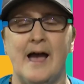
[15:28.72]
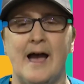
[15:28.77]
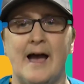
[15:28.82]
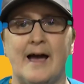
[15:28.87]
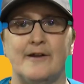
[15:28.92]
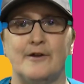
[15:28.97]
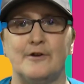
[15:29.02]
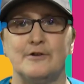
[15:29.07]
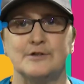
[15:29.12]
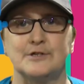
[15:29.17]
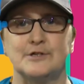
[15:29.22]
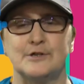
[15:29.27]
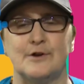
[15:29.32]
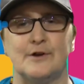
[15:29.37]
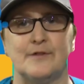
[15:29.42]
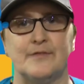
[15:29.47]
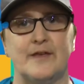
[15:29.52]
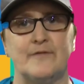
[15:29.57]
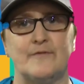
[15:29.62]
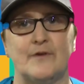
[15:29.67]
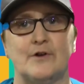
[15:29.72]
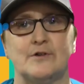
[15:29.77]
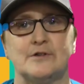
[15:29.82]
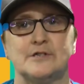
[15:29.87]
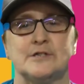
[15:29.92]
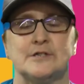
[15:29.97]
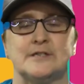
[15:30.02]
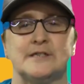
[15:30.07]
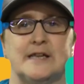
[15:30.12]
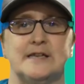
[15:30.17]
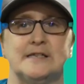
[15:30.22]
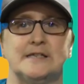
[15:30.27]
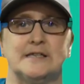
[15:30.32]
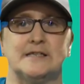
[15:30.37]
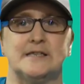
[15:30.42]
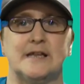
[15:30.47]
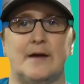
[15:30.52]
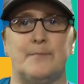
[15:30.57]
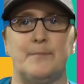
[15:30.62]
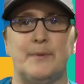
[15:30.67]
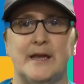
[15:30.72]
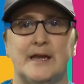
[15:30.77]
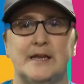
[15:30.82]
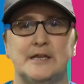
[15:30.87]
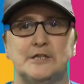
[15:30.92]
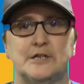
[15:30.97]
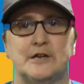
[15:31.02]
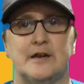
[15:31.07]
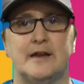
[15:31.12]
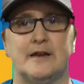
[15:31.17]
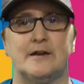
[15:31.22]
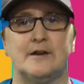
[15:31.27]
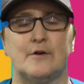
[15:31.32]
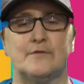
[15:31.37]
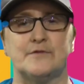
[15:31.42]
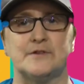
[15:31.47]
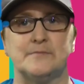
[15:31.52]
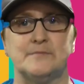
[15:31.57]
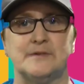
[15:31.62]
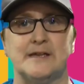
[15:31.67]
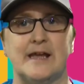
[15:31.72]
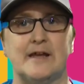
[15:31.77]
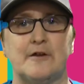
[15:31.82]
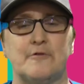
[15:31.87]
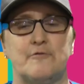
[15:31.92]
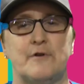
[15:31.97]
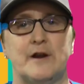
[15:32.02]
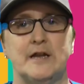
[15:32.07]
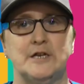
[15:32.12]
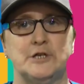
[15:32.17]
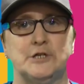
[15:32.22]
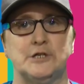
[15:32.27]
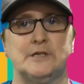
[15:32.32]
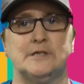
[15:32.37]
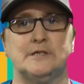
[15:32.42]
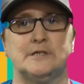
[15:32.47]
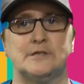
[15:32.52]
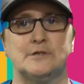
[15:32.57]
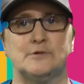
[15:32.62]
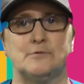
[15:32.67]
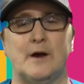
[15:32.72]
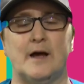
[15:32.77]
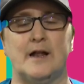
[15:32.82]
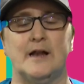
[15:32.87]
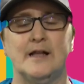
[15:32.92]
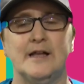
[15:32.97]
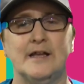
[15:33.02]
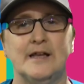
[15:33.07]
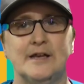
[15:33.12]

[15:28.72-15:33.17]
And also, they've also sent us a picture in of some decorations as well.